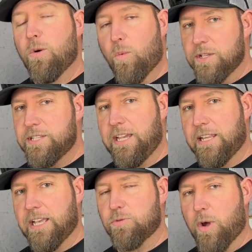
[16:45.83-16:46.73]
Once
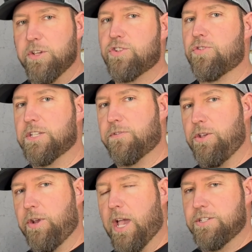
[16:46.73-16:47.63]
again, that's why we stress for
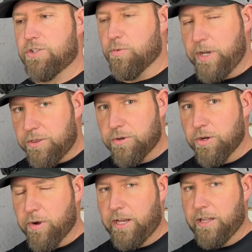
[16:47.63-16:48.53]
you guys to read through
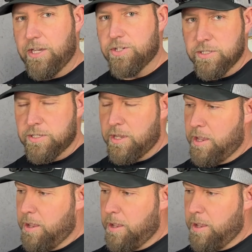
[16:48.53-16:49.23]
your regulations.